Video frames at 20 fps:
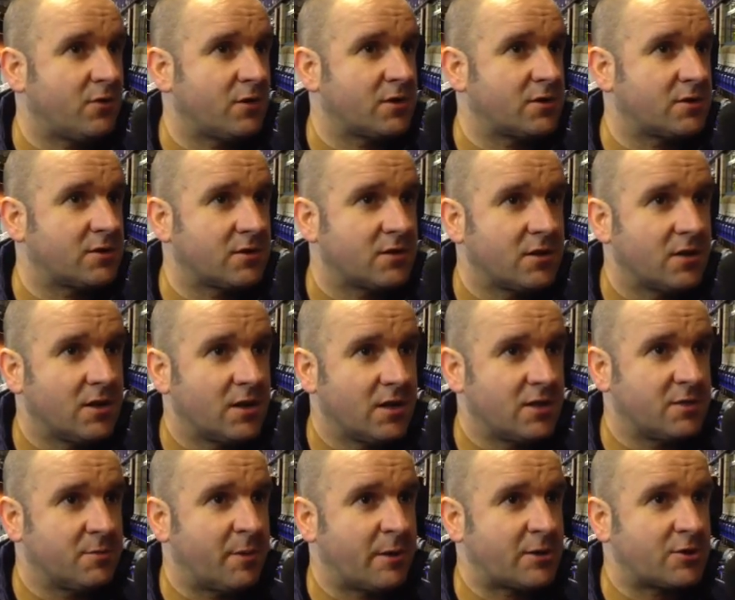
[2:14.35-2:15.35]
He's
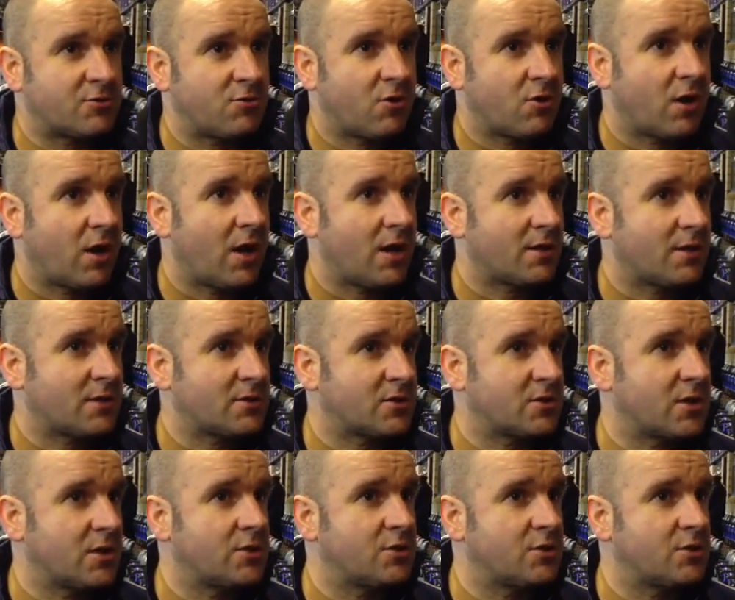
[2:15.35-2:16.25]
a big, strong lad, and as I say,